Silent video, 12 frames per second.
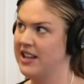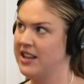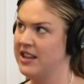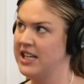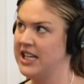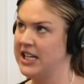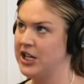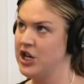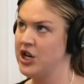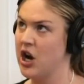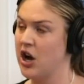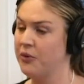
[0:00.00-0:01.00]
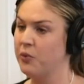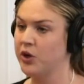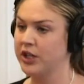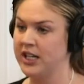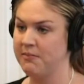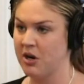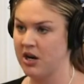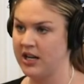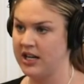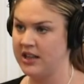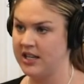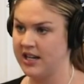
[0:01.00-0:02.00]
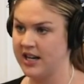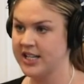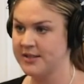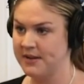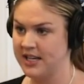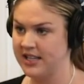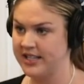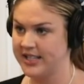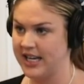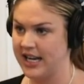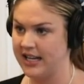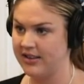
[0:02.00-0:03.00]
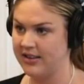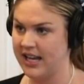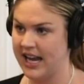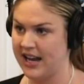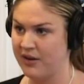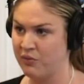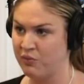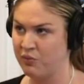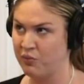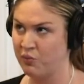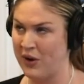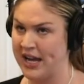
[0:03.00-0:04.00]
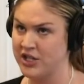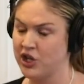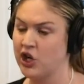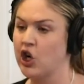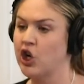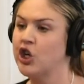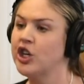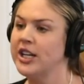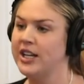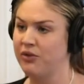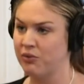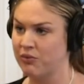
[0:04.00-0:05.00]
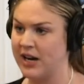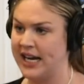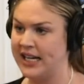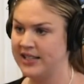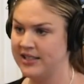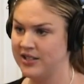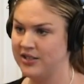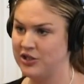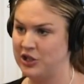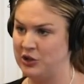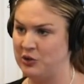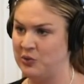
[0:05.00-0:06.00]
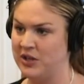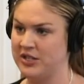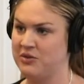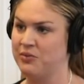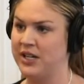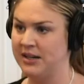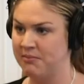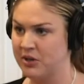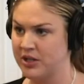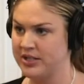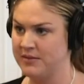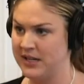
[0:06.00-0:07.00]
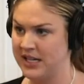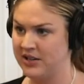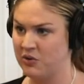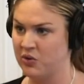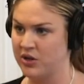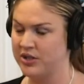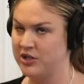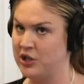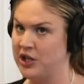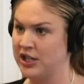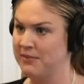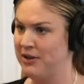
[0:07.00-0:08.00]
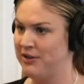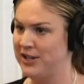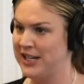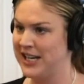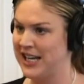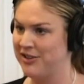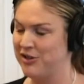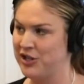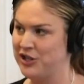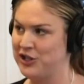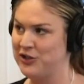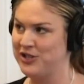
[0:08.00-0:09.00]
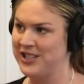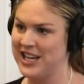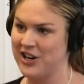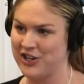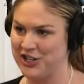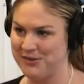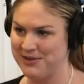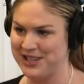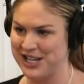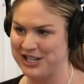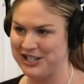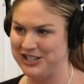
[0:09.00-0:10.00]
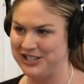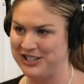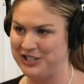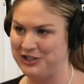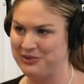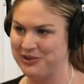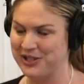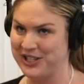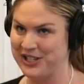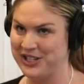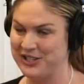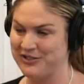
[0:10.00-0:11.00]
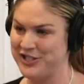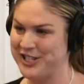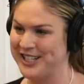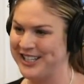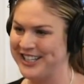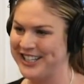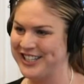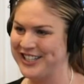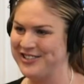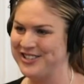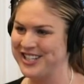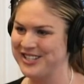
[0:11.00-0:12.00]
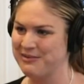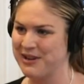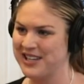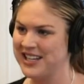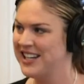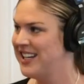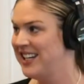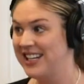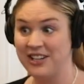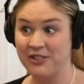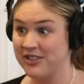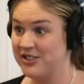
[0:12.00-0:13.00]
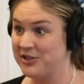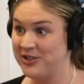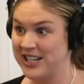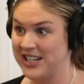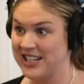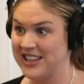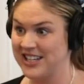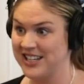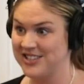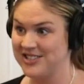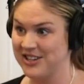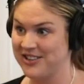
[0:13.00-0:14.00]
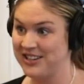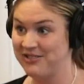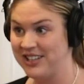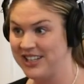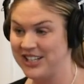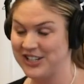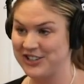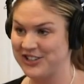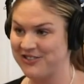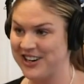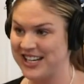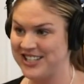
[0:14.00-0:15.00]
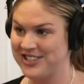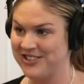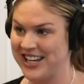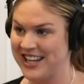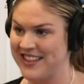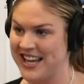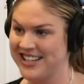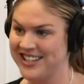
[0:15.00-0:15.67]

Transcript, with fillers: the non working party, the husband in this case, had to earn his right to this reimbursement or to the community. And so they're using that argument that you were, you know, cheekily using as well that he wasn't doing anything, so he really didn't earn a right to it. And so,